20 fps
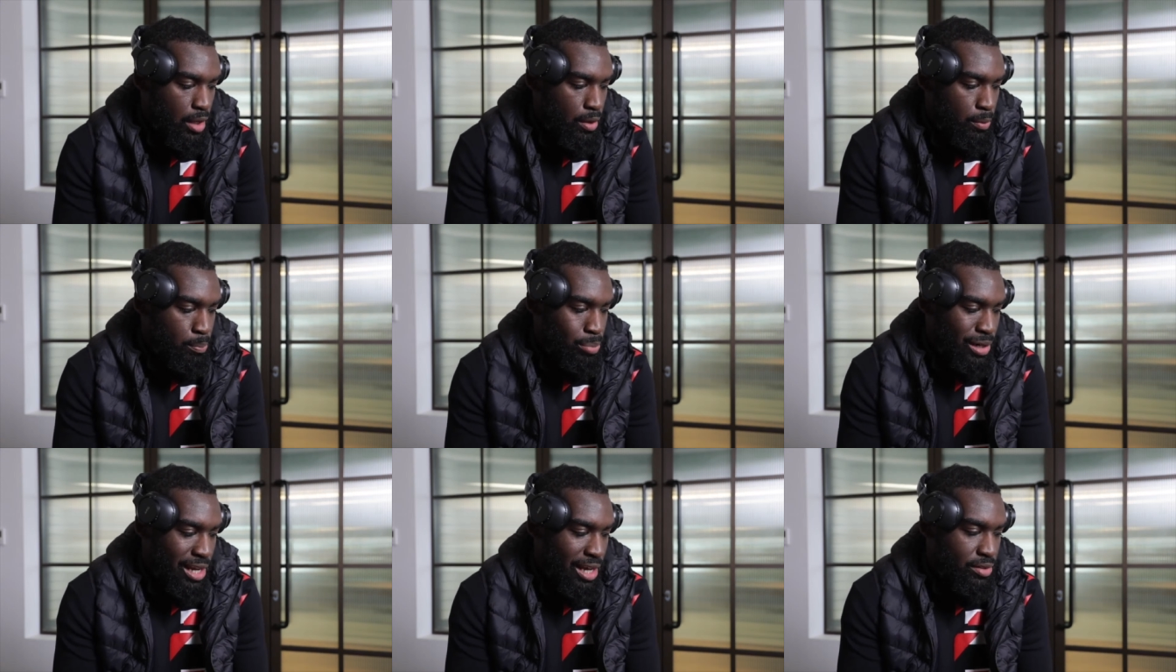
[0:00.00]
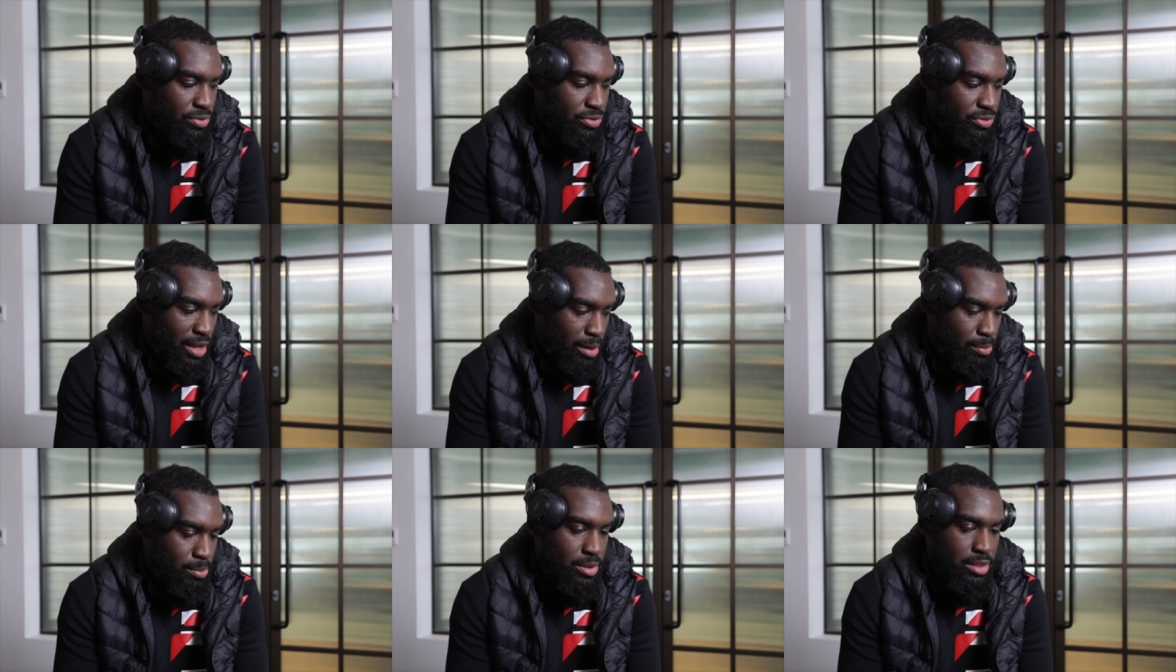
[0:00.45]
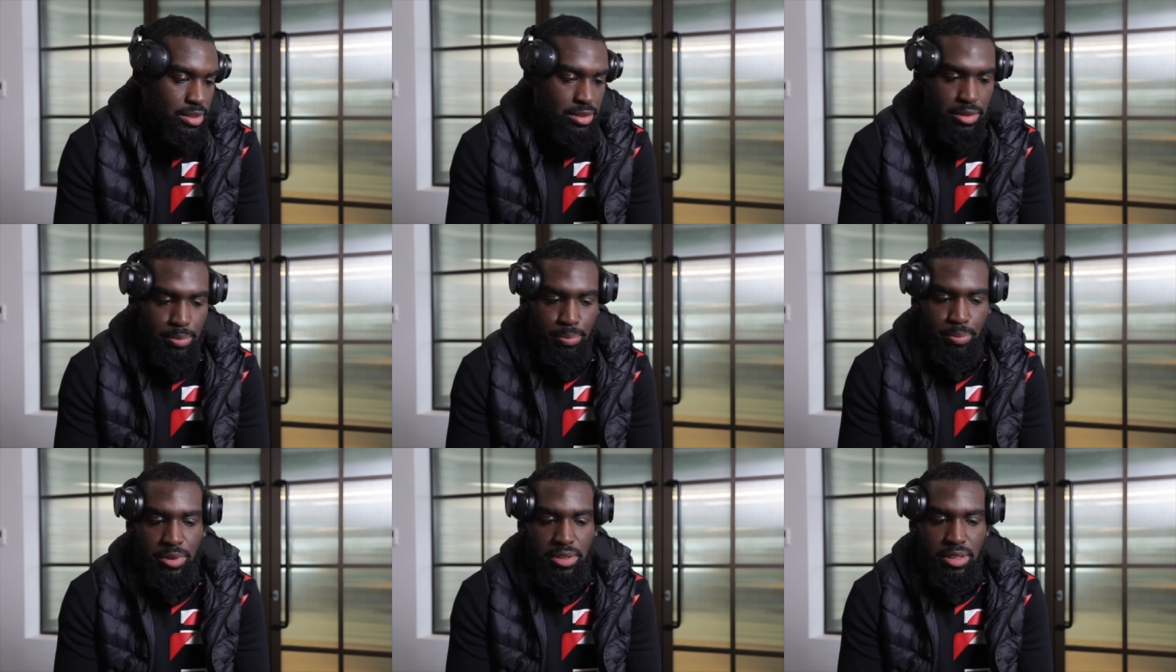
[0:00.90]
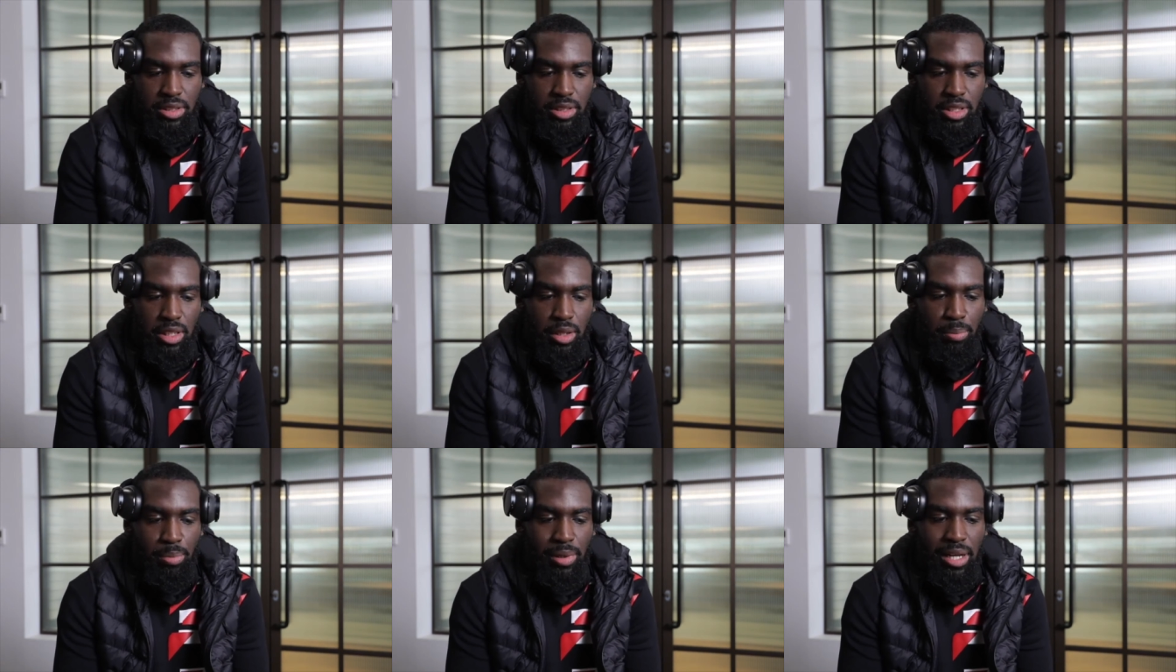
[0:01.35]
black families, in
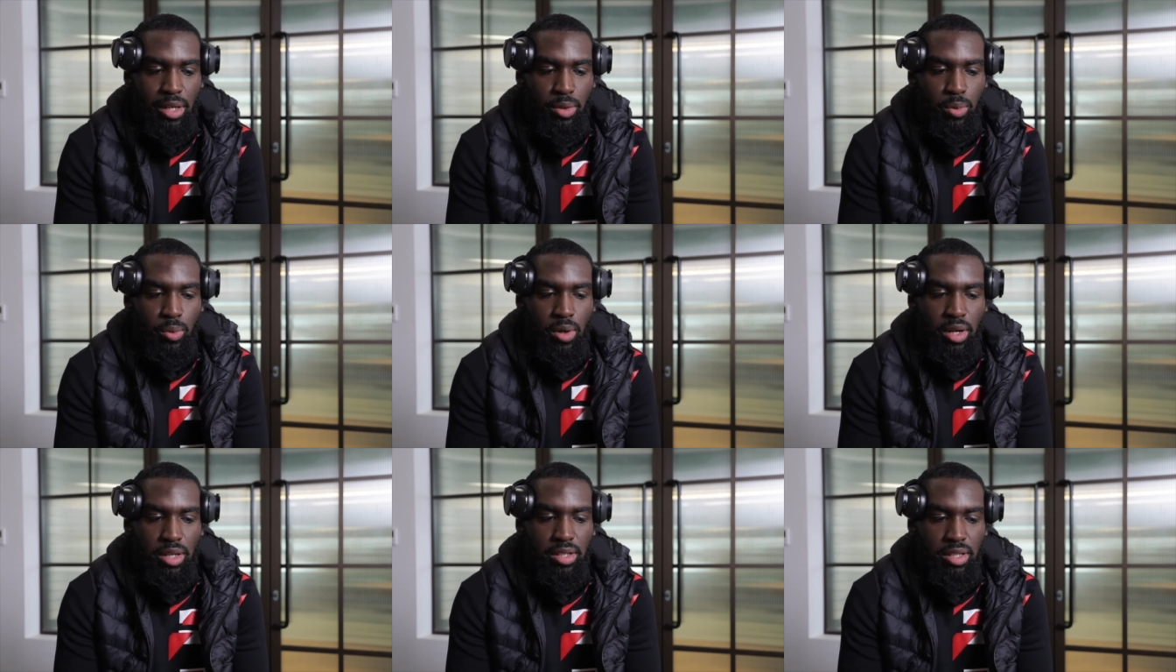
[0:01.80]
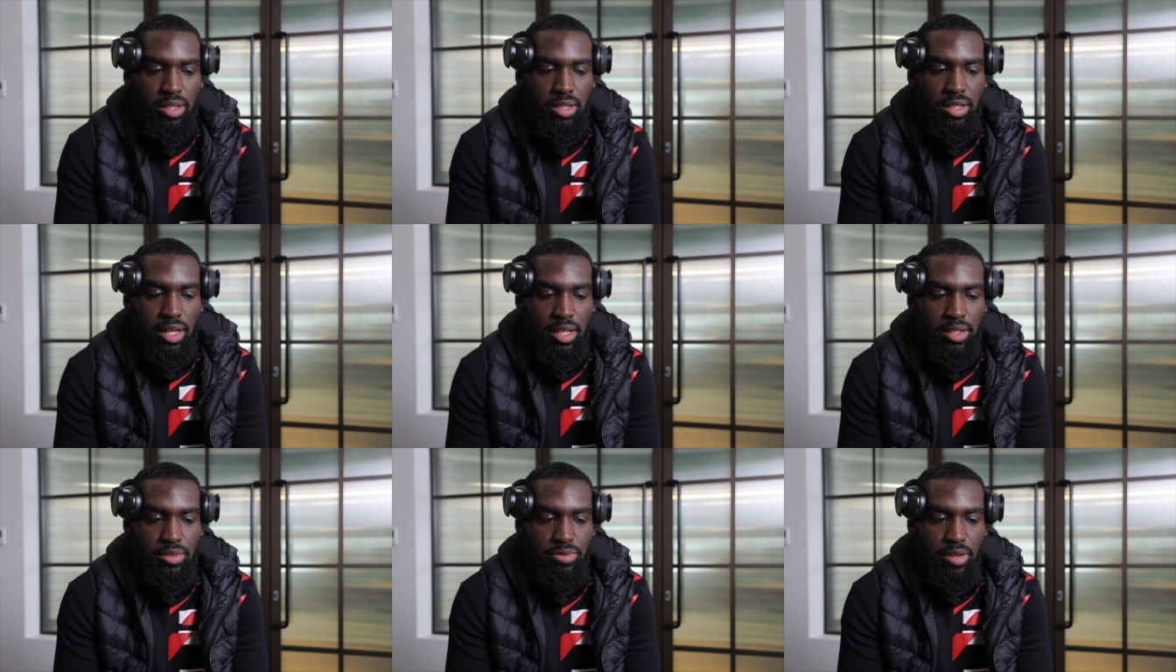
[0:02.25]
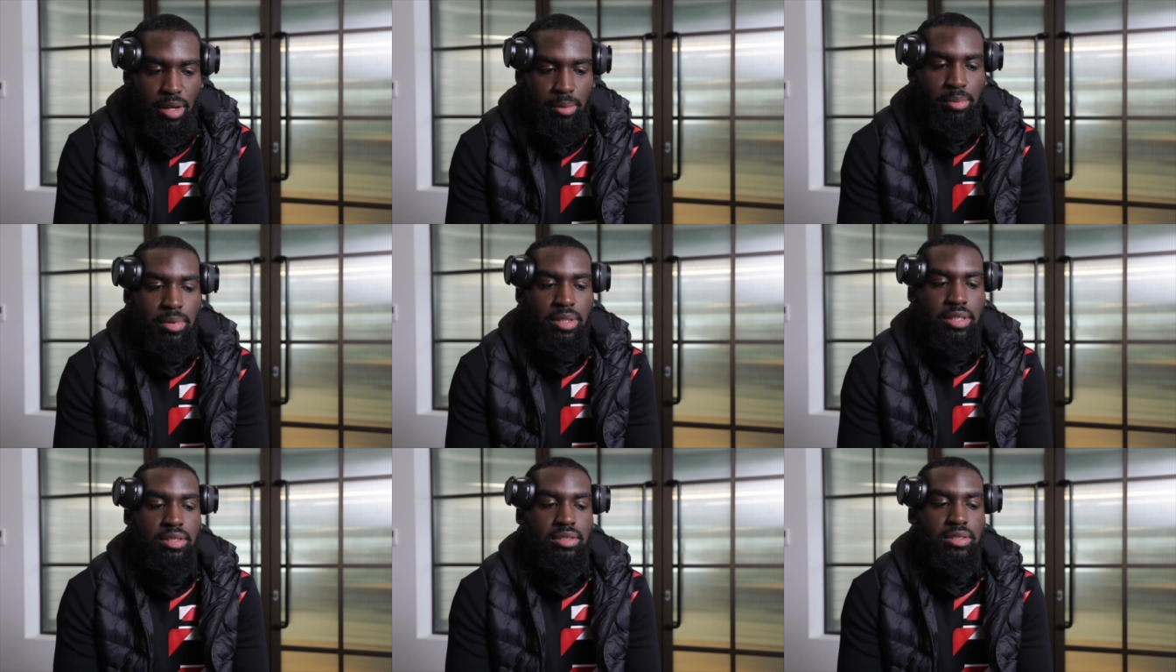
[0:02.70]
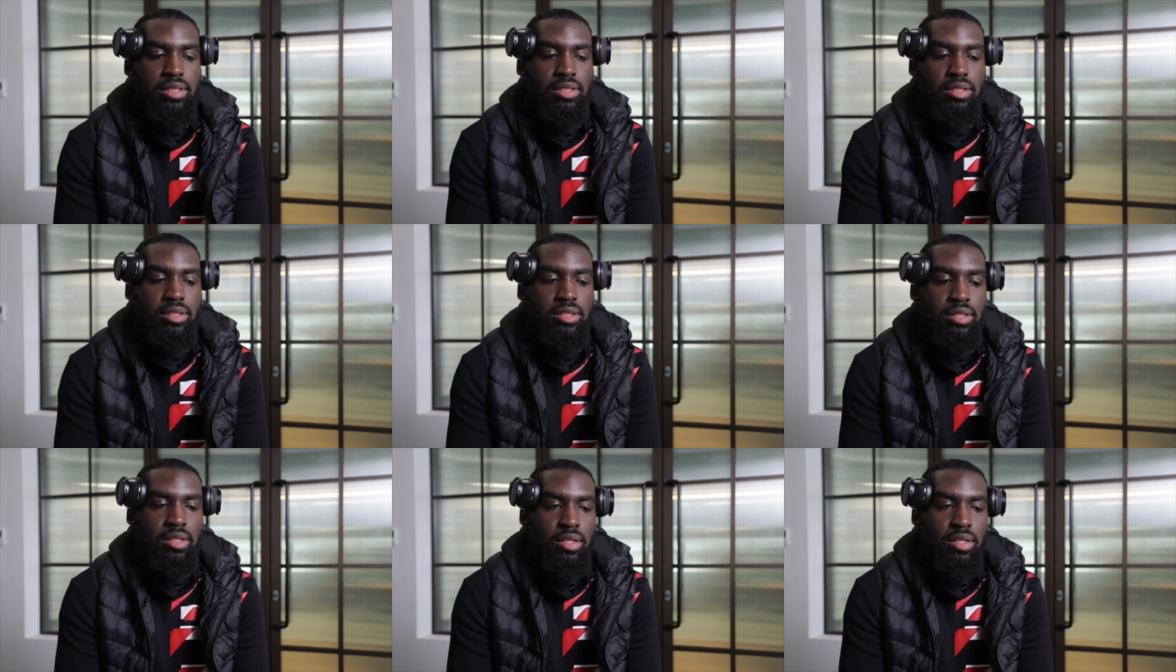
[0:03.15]
particular black working class families,
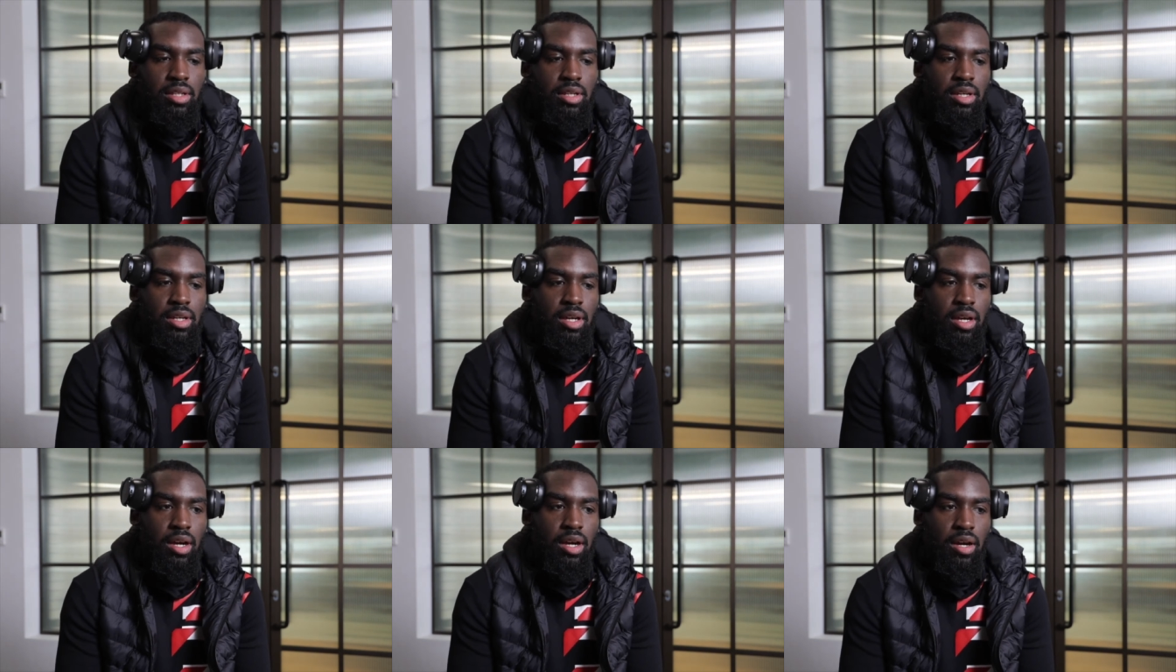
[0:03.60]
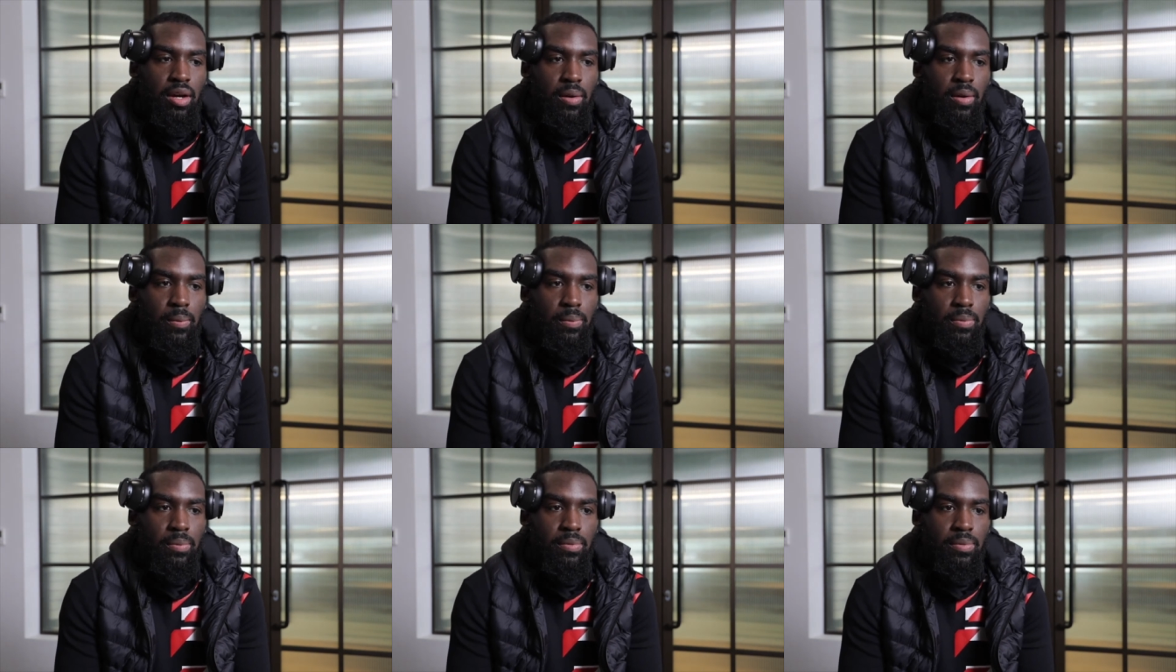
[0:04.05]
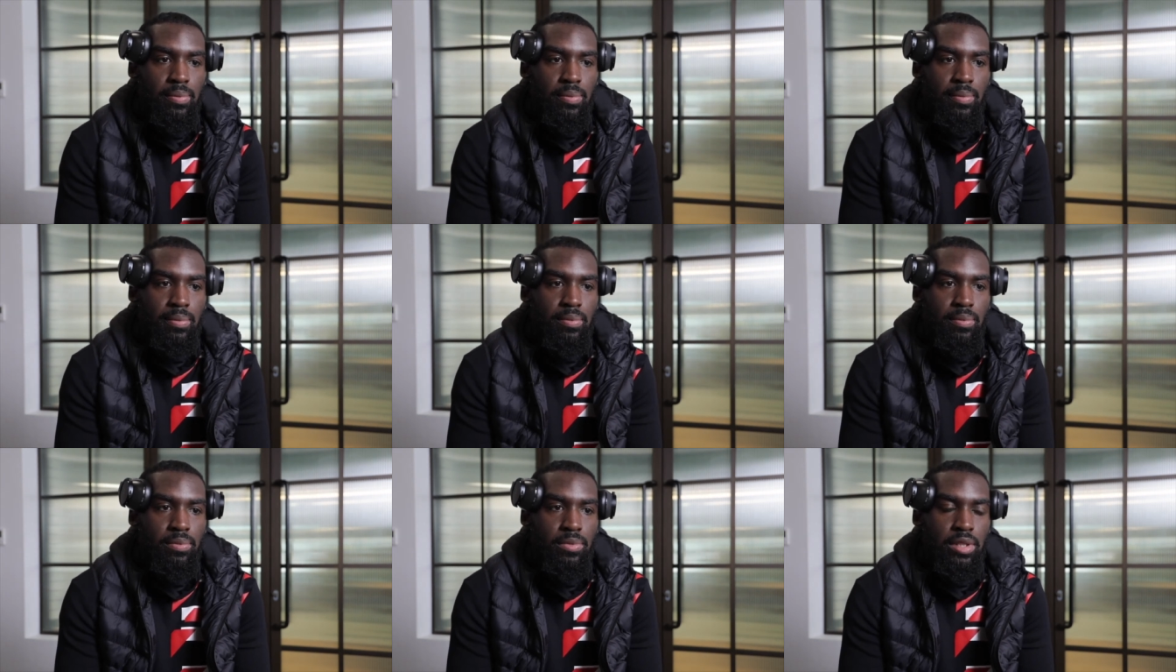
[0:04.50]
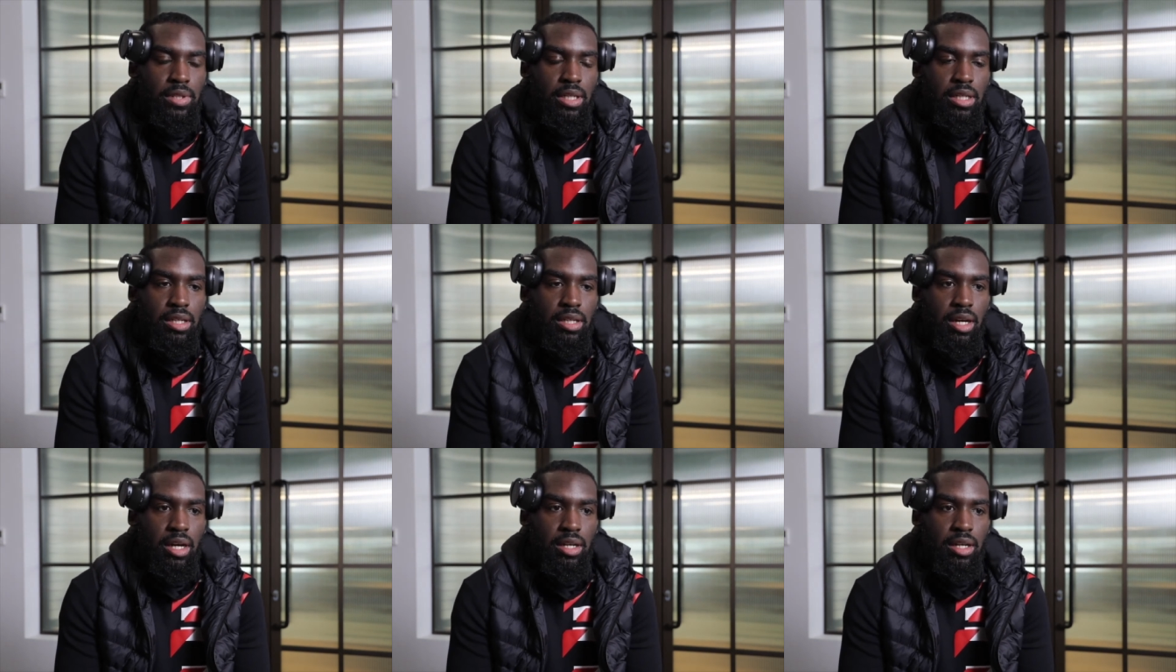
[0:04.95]
and um,
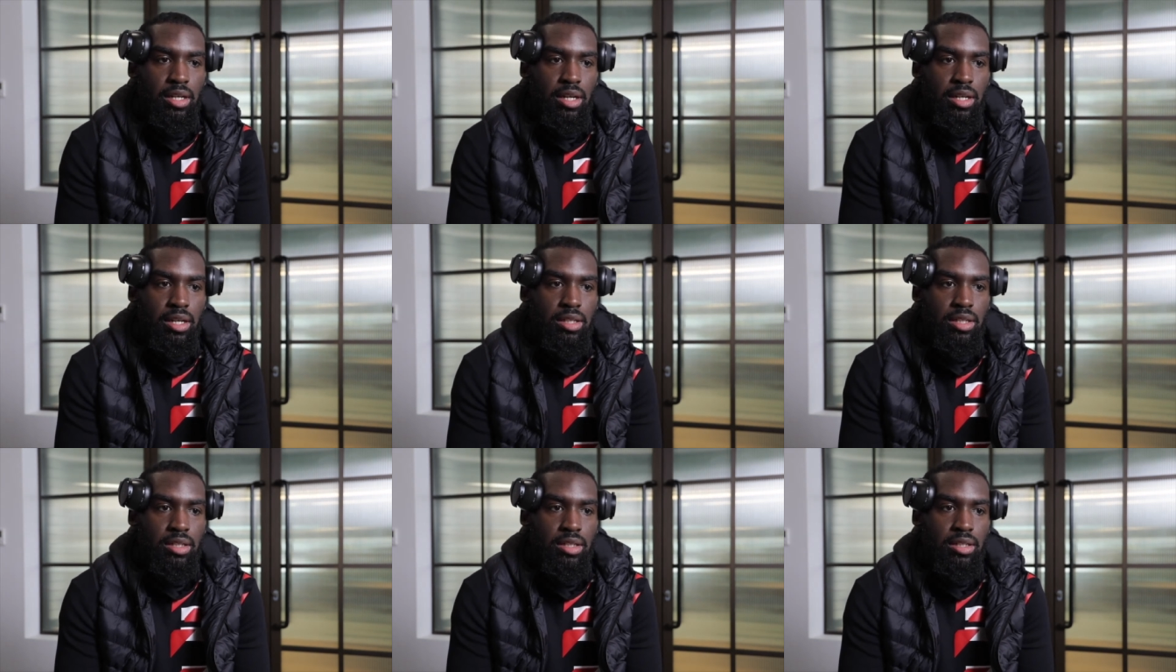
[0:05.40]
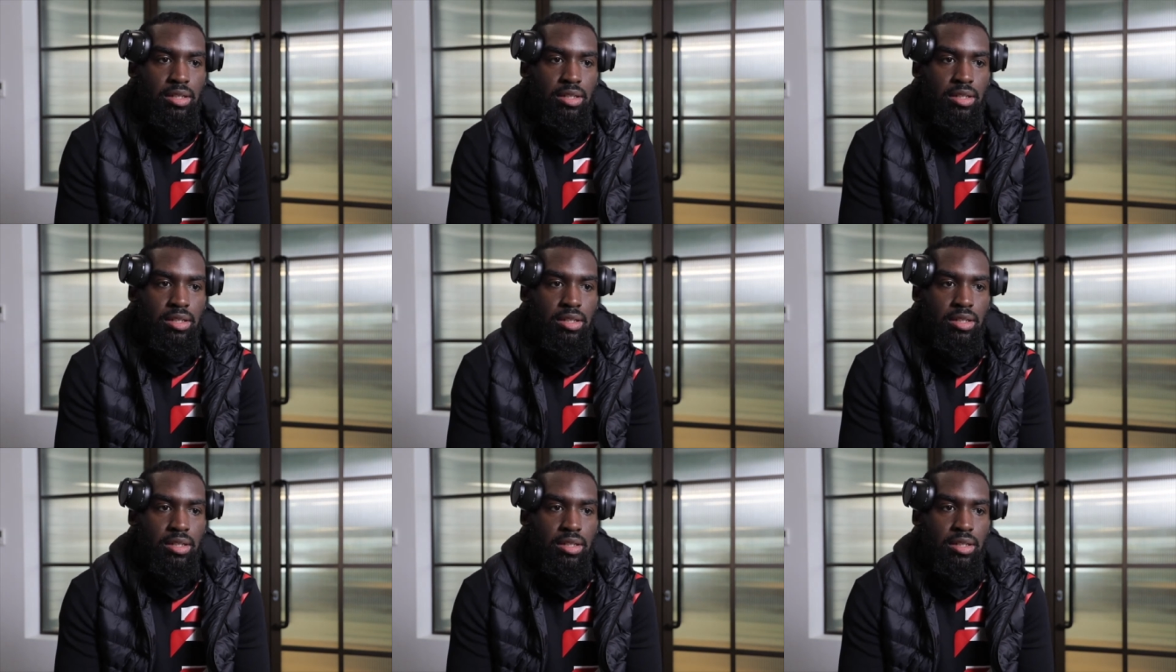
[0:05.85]
the kind of